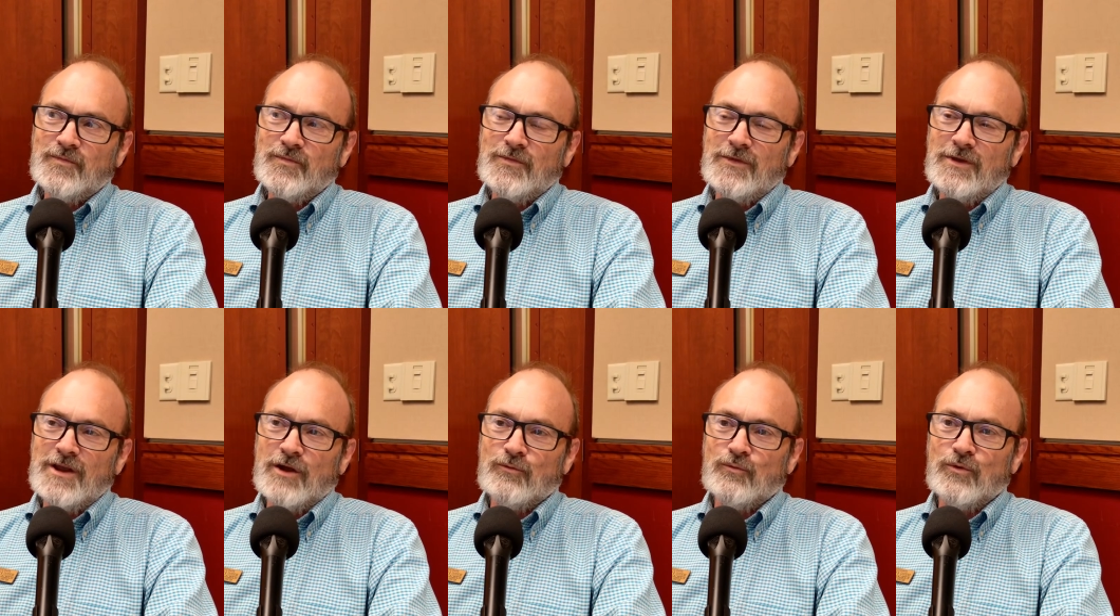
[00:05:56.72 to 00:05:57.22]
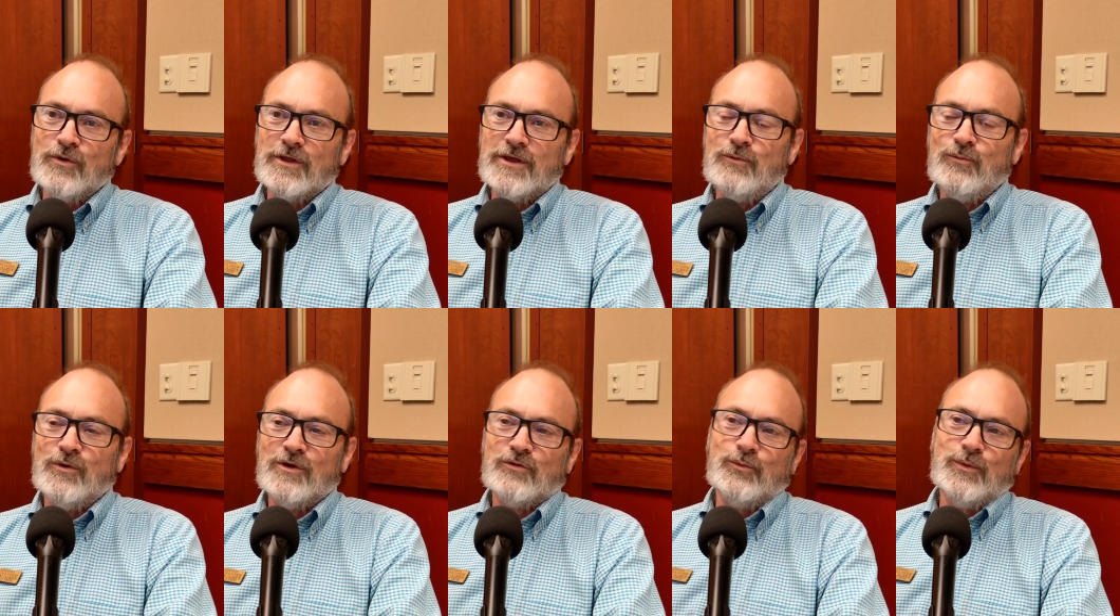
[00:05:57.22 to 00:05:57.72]
You know, really,
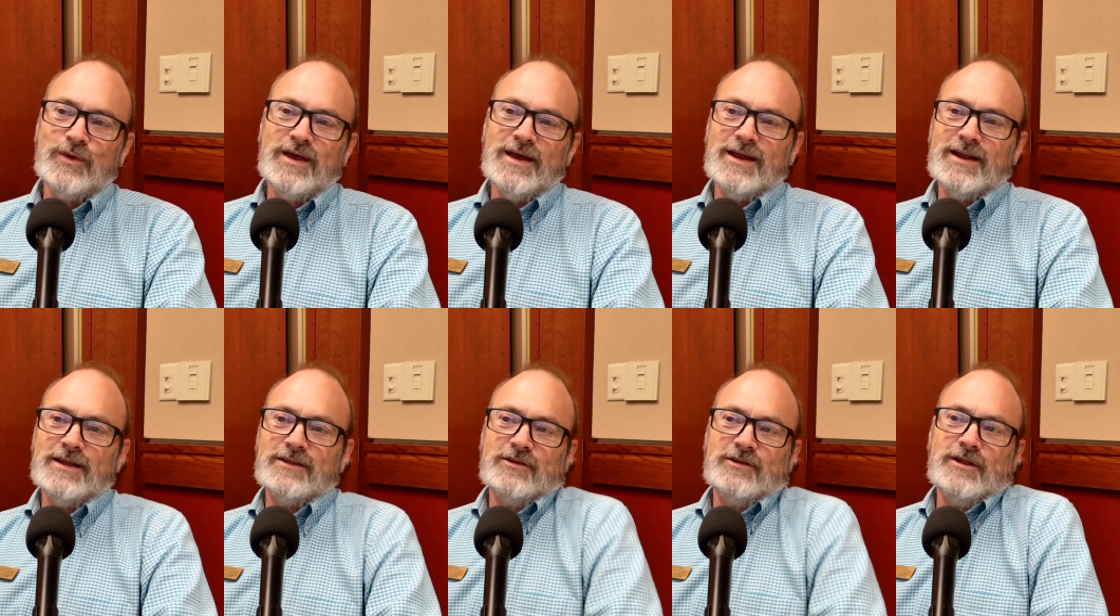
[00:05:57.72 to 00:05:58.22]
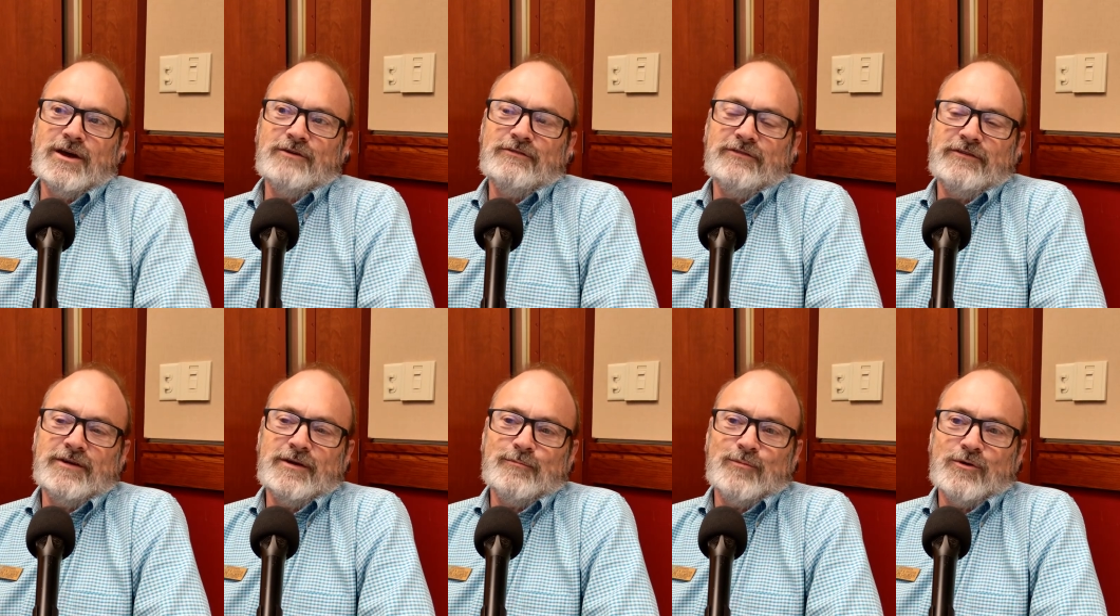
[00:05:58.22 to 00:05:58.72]
once we get into
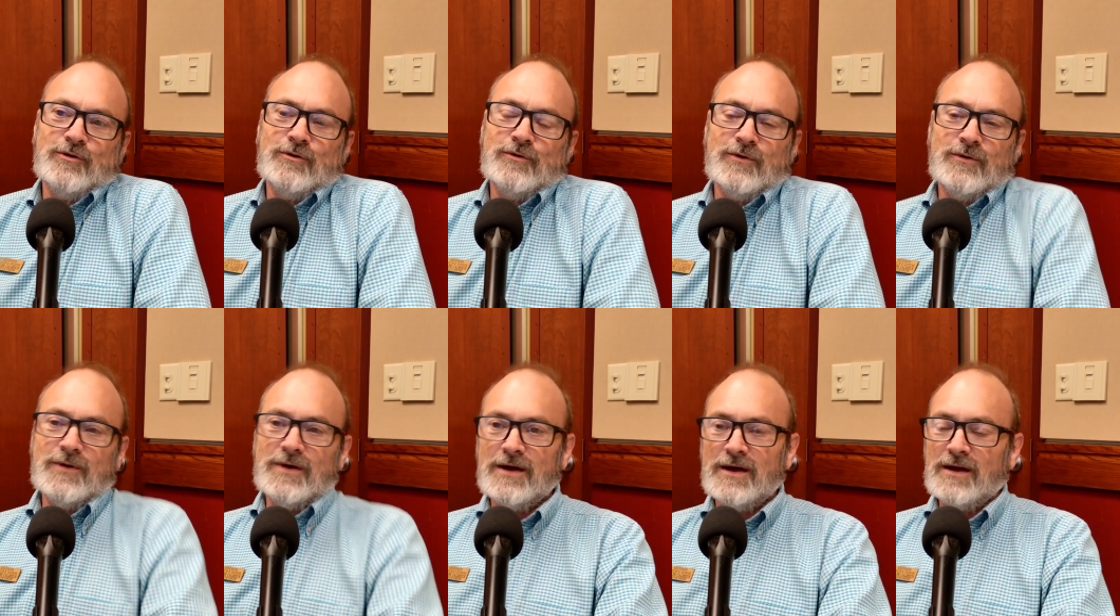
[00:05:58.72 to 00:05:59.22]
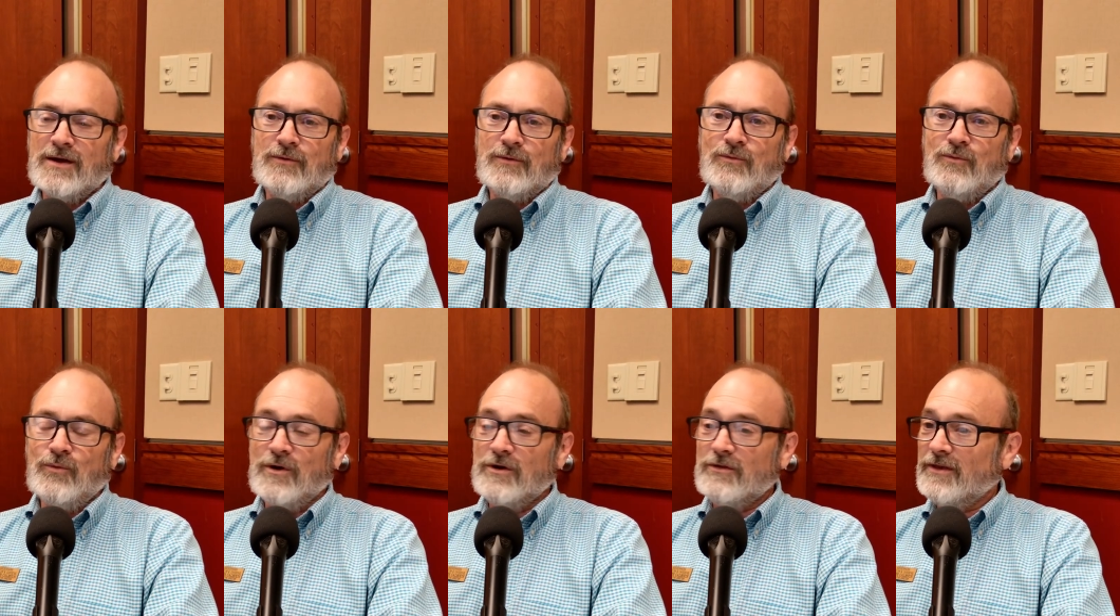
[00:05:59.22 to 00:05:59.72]
November,
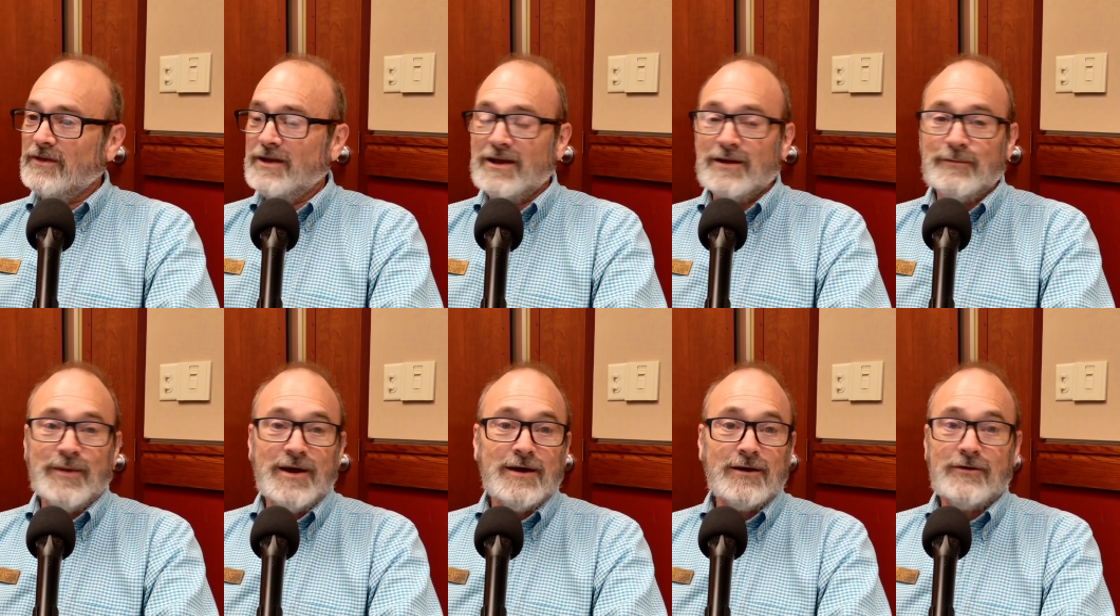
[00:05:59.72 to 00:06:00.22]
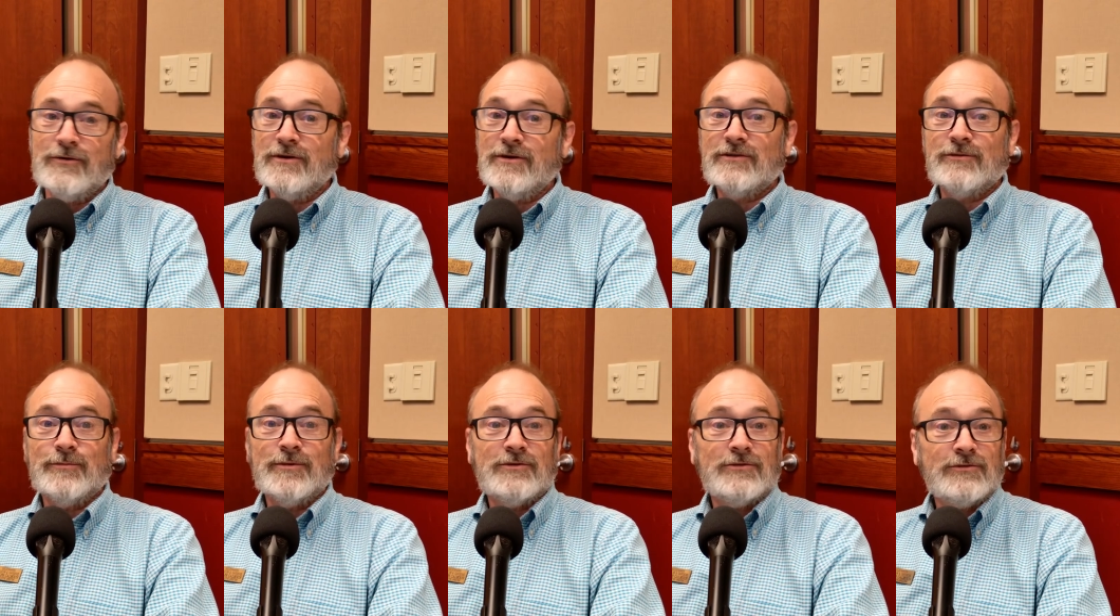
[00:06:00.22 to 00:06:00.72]
we're thinking about
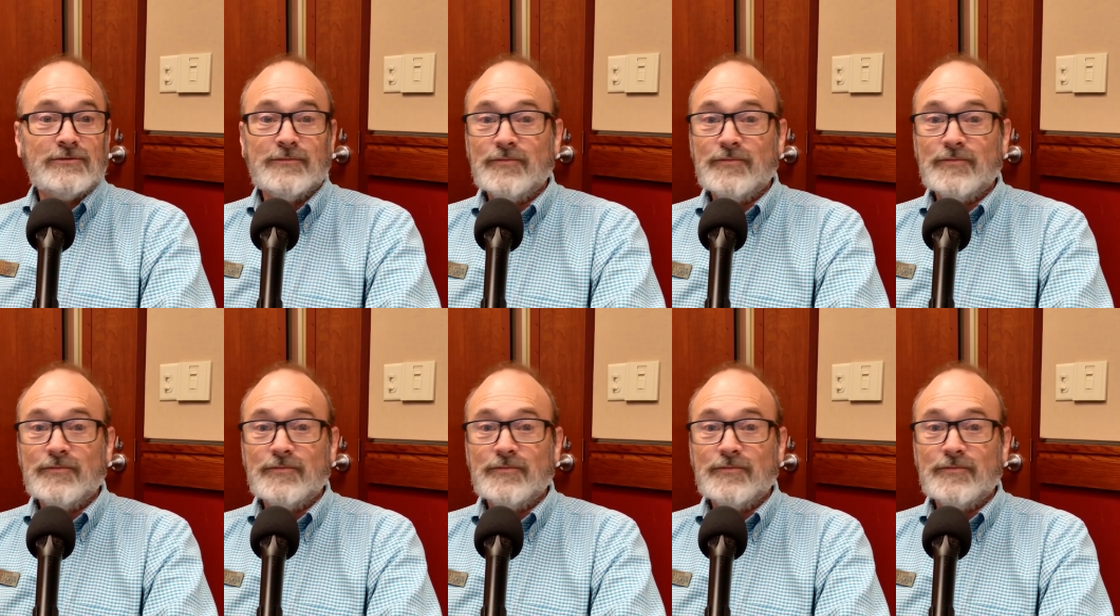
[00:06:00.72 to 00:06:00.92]
Christmas.